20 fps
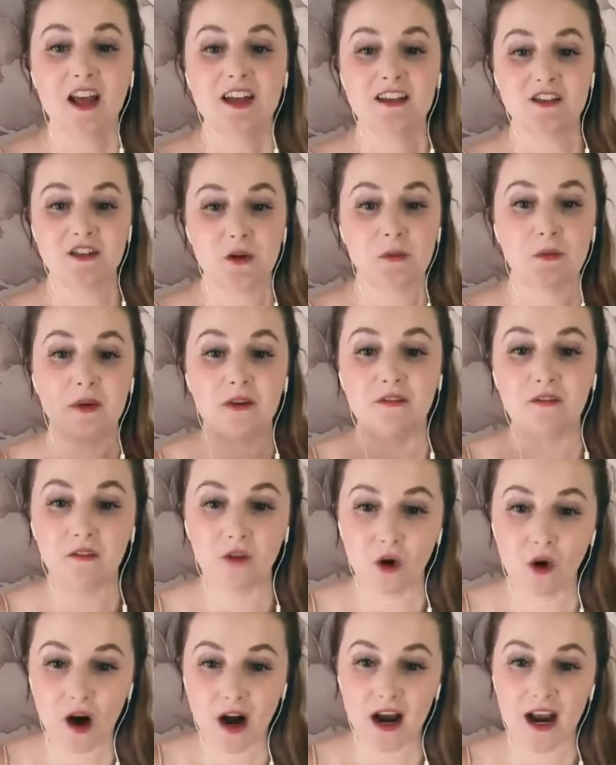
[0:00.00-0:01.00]
So
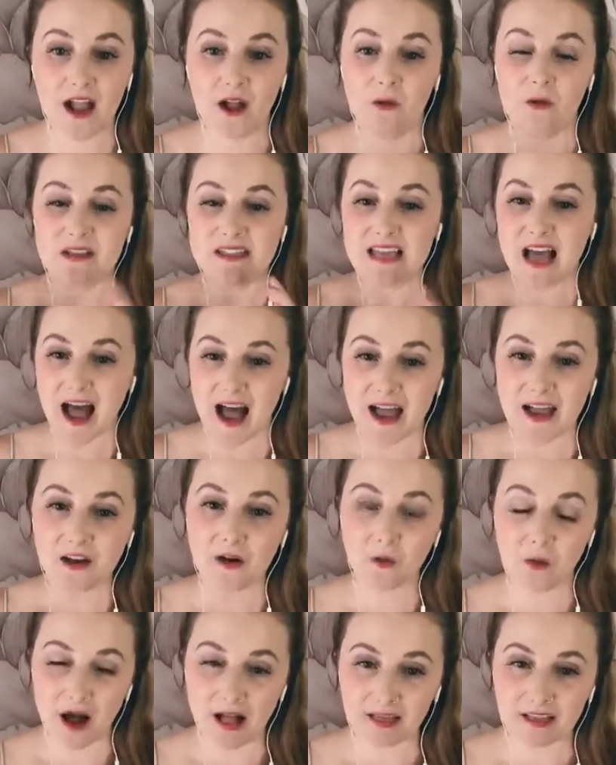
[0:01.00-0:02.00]
before it was high
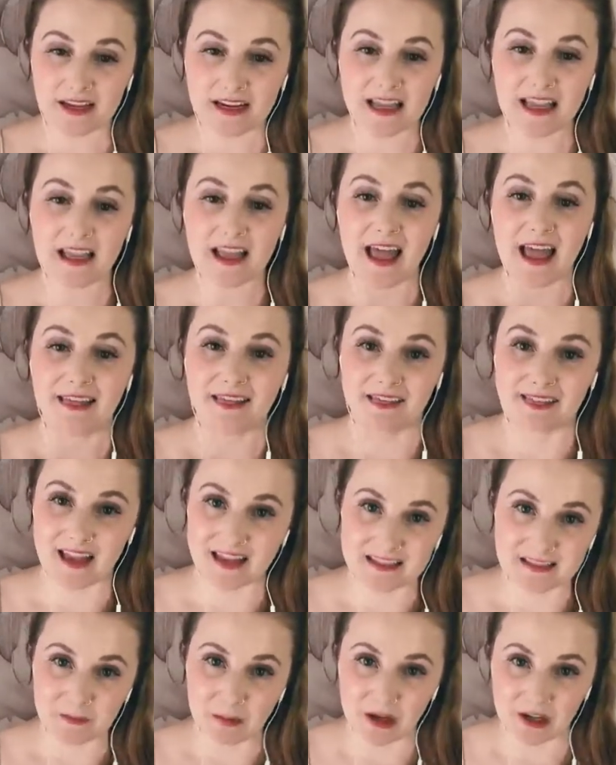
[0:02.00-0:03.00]
quality and
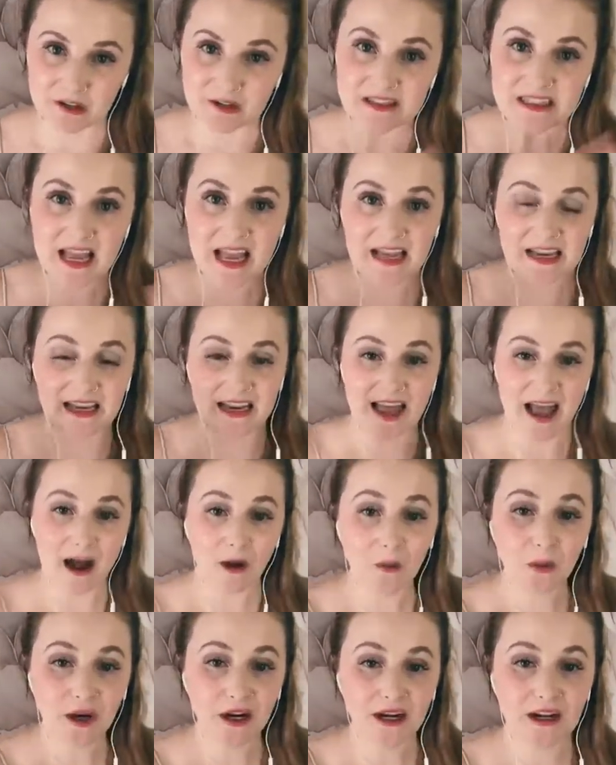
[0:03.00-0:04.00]
less posts, and
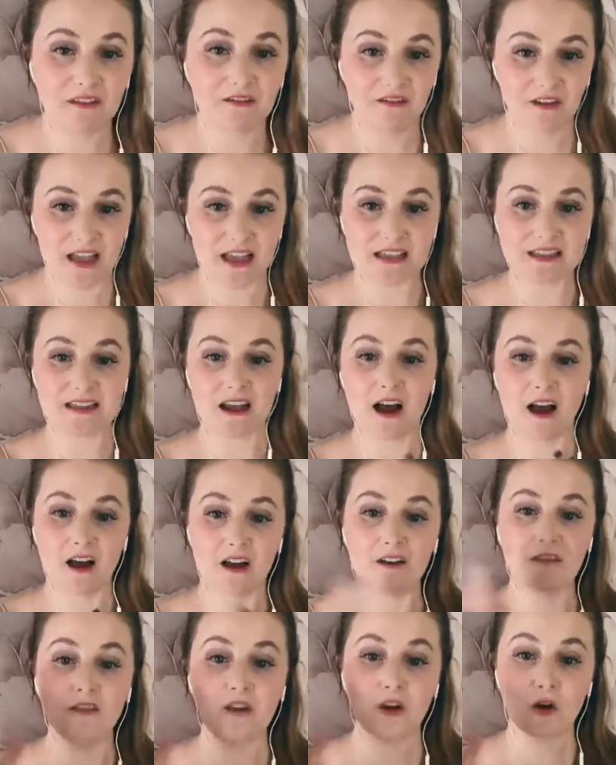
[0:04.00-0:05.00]
now we're in a phase
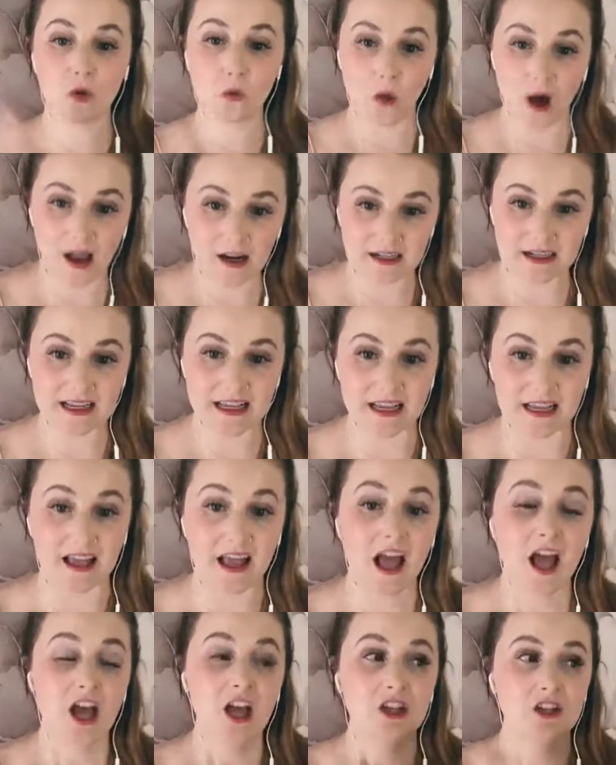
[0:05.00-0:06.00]
of
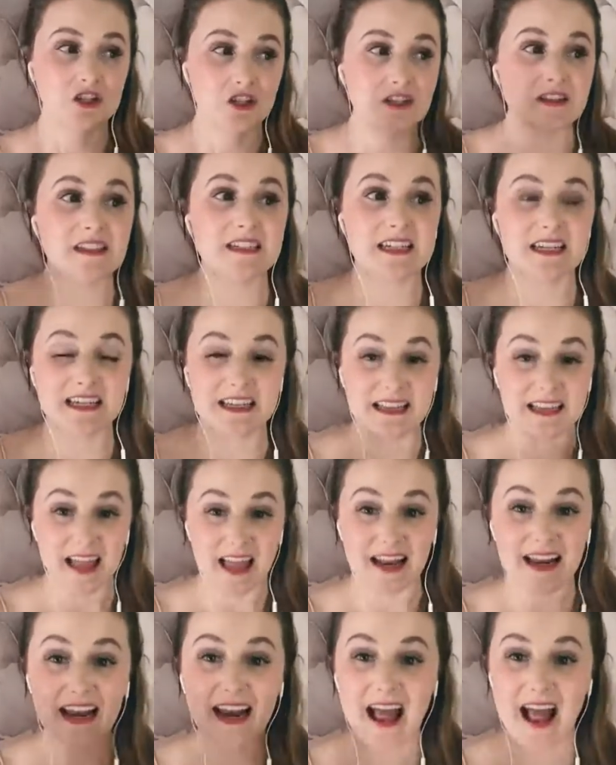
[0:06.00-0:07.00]
quantity. Just
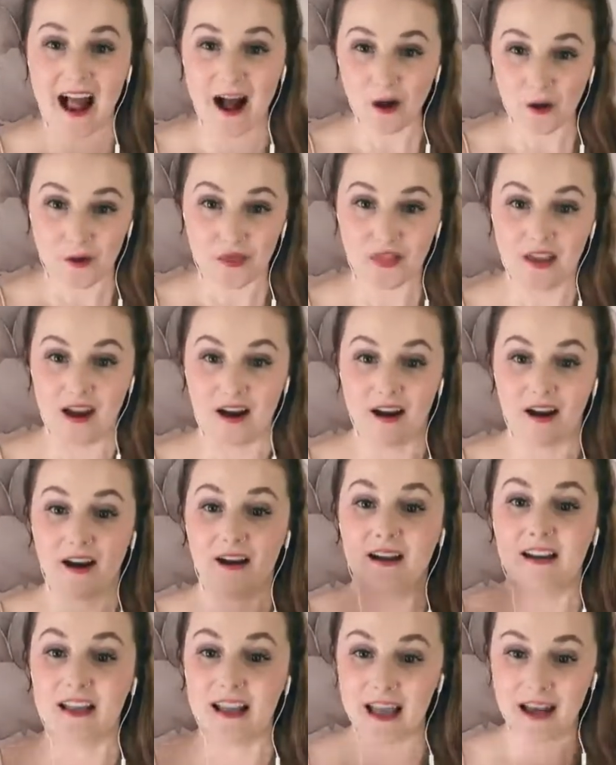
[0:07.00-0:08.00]
get it out
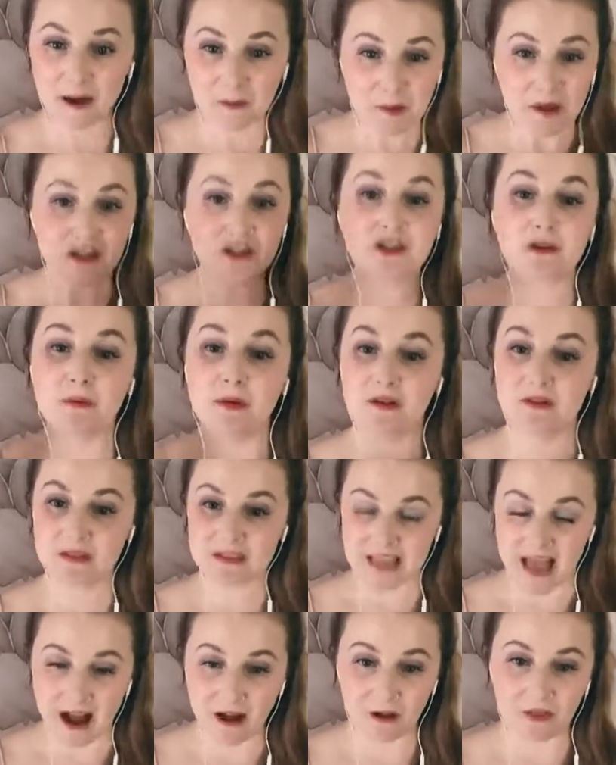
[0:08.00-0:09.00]
there. Get a bunch of
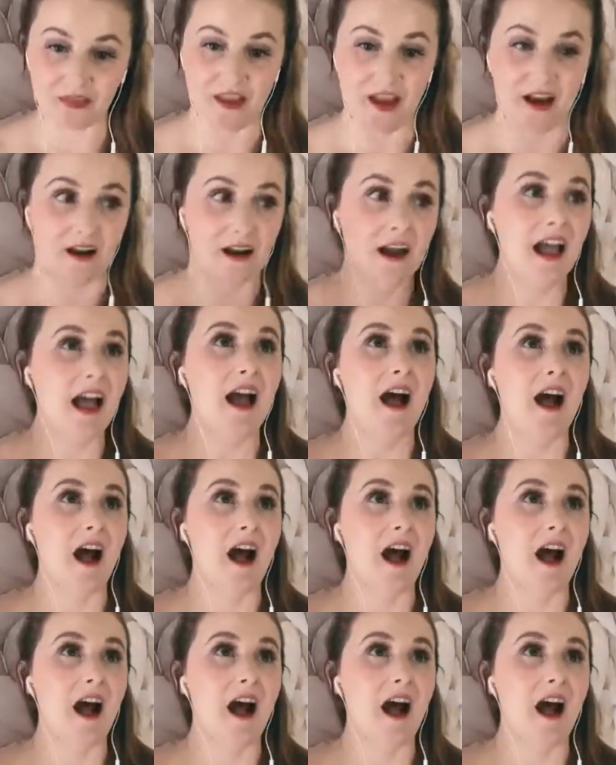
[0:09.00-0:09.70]
posts out there.